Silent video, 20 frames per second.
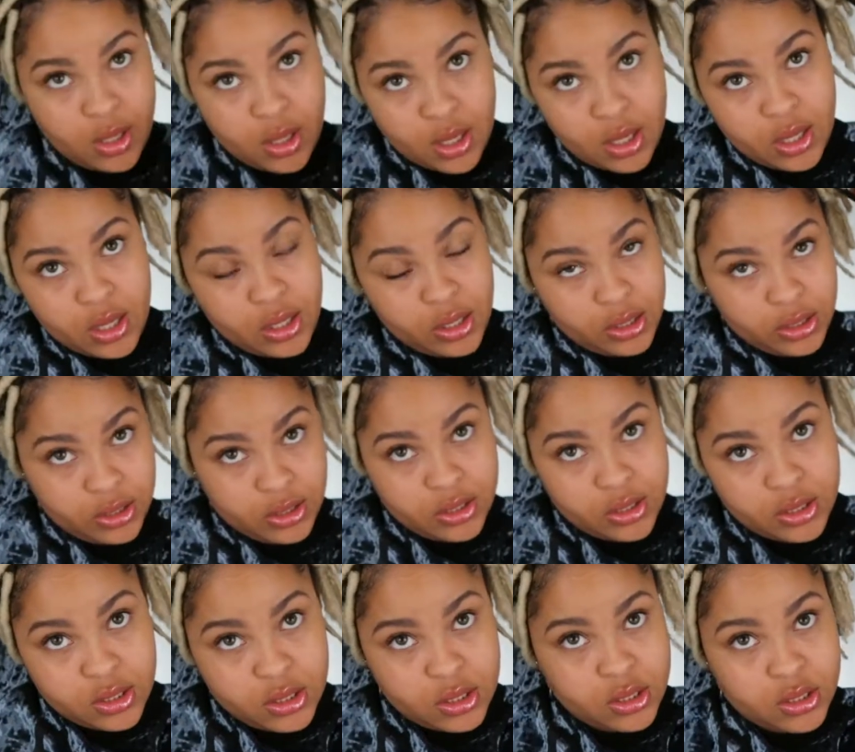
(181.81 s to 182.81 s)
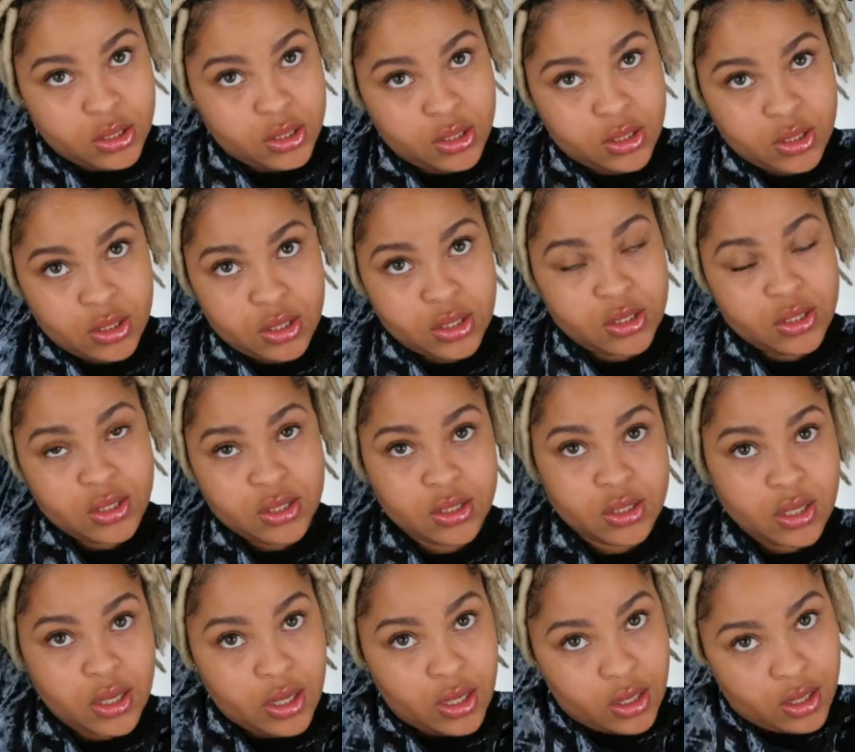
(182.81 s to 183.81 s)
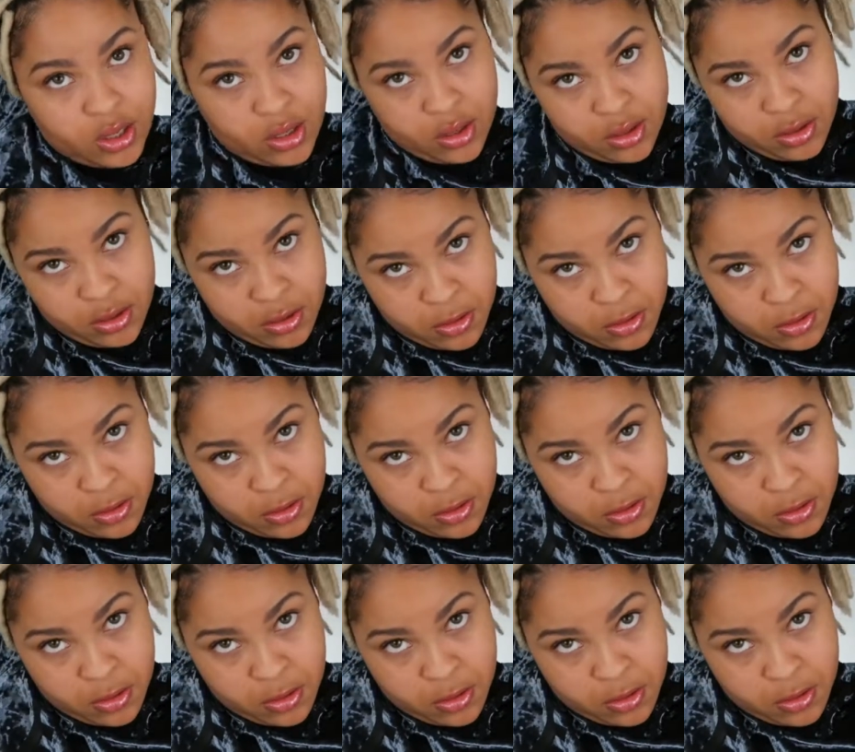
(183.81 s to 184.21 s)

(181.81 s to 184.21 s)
because this is like,